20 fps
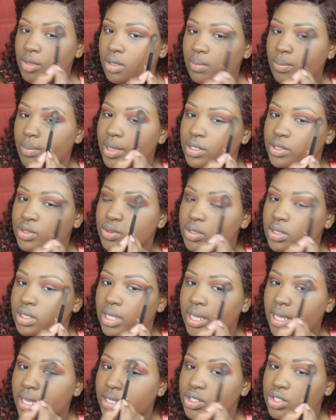Make sure
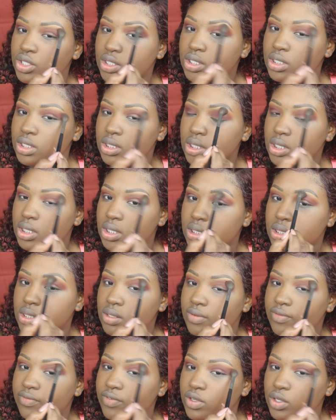the edges is
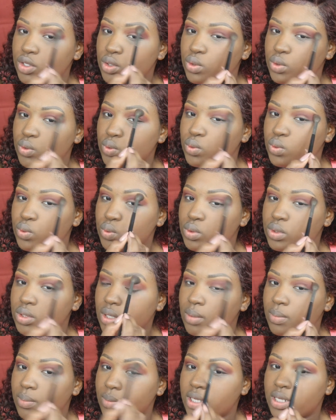
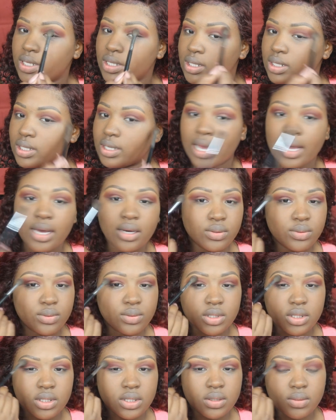diffused and blended
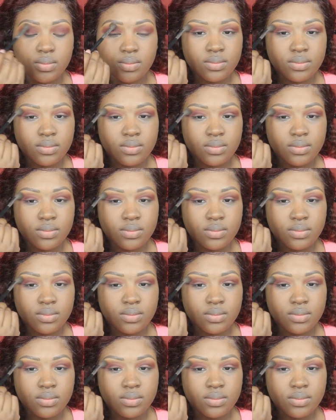out.